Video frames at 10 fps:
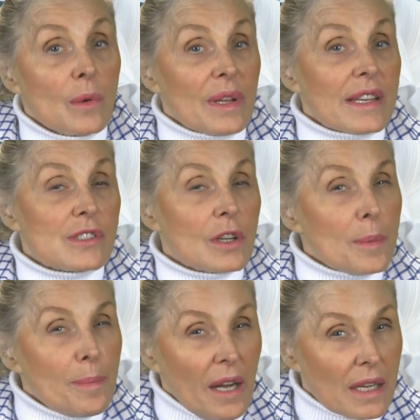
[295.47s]
will exert
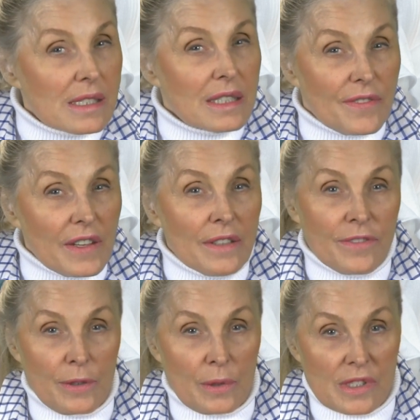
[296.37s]
a positive
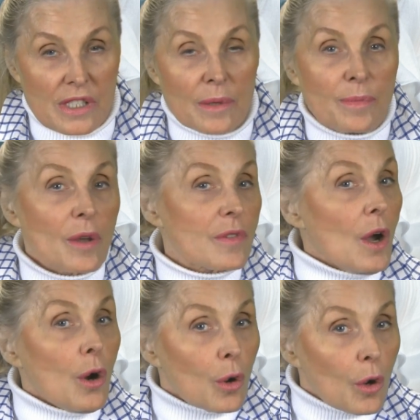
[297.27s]
influence on both
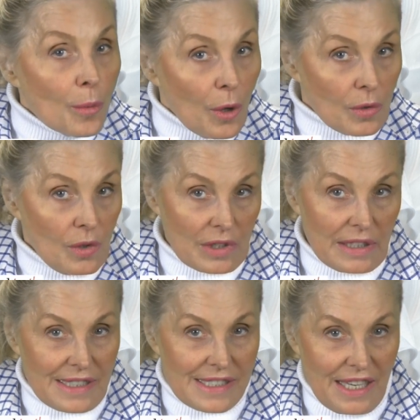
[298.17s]
hormone
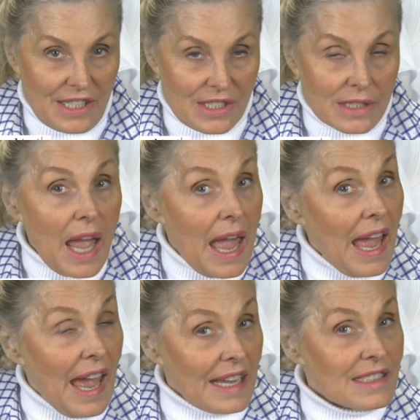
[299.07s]
utilization
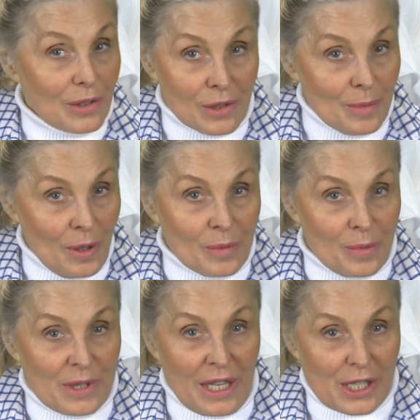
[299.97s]
and hormone
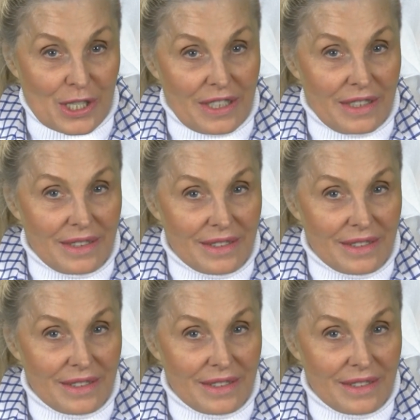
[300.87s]
production.